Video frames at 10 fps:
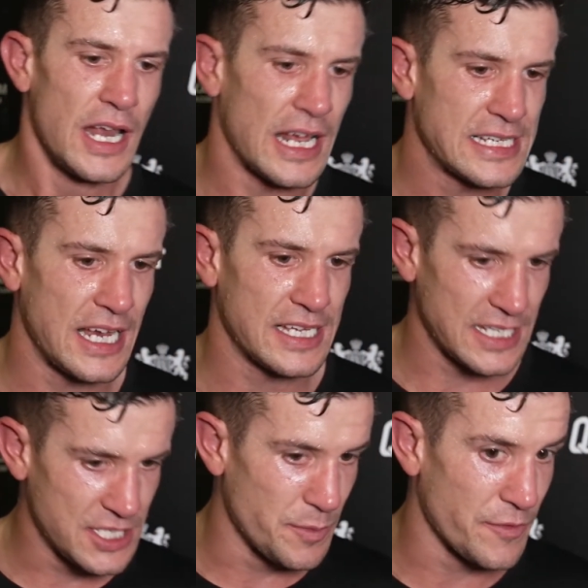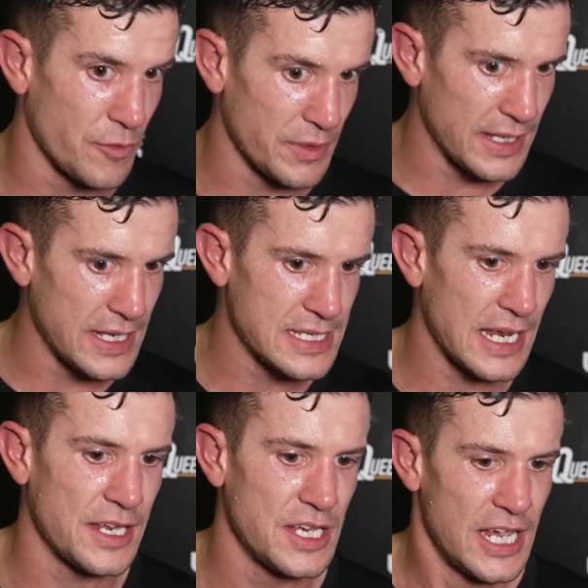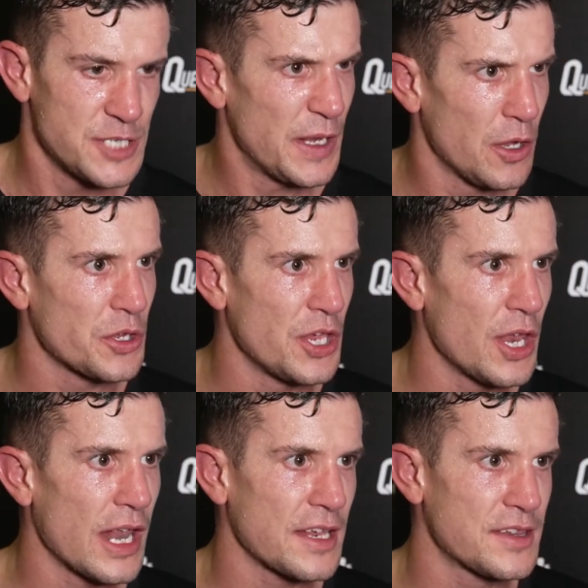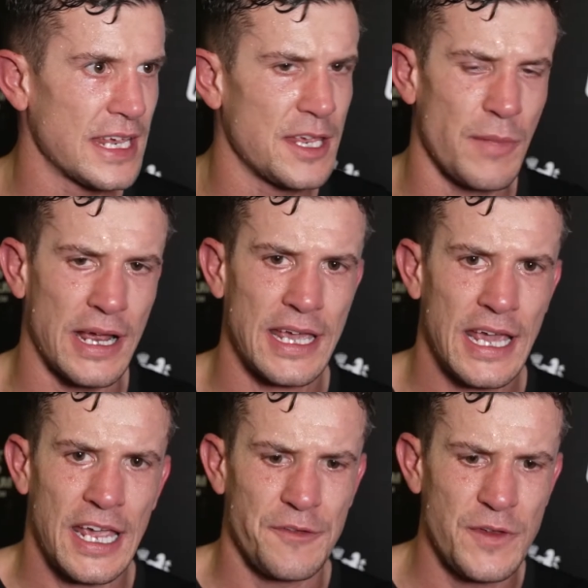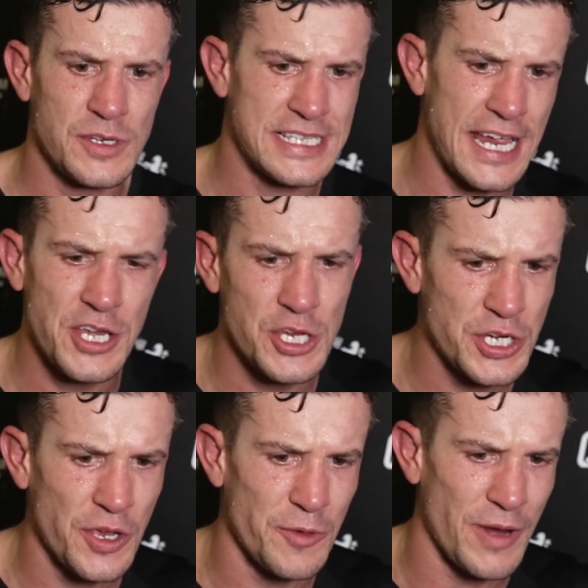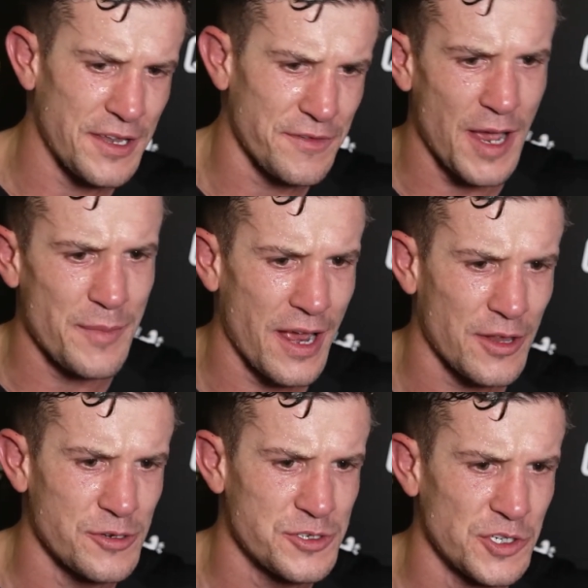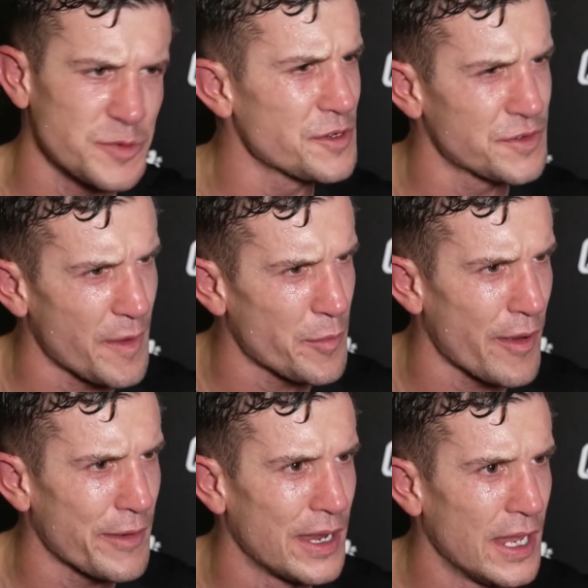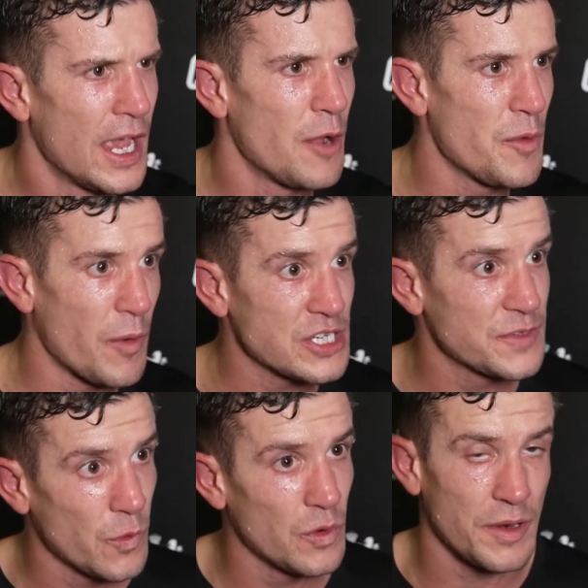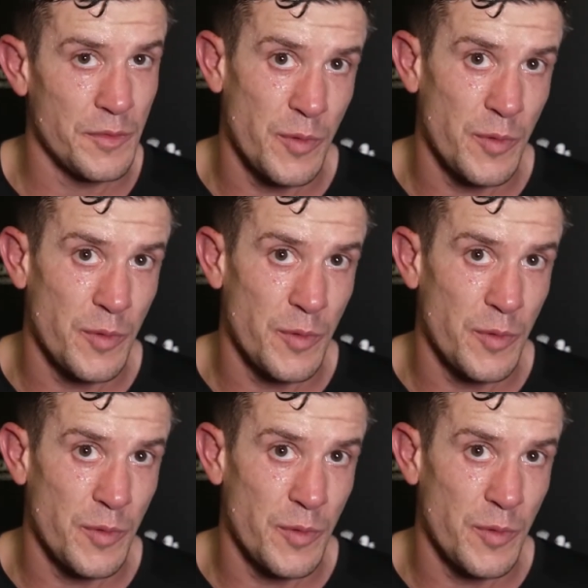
like I said to you before we did this. Like it's been a long year. Like thinking back, it feels 10 years ago that we had the fight behind closed doors, but it was February, and we boxed four